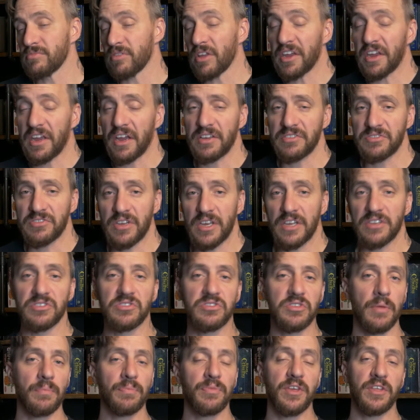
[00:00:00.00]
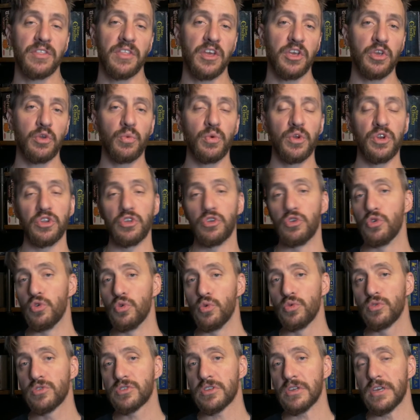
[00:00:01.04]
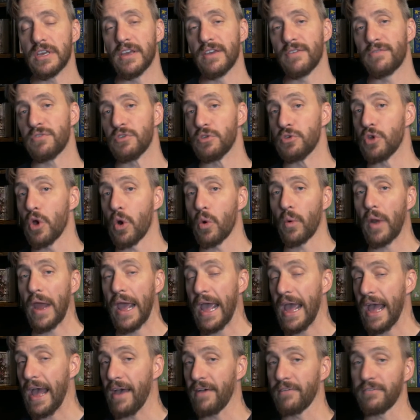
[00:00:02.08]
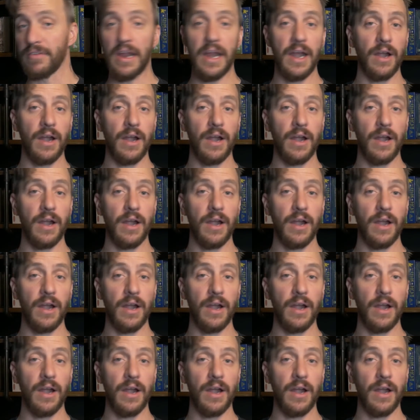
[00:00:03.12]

like I said, something that you would use if you don't have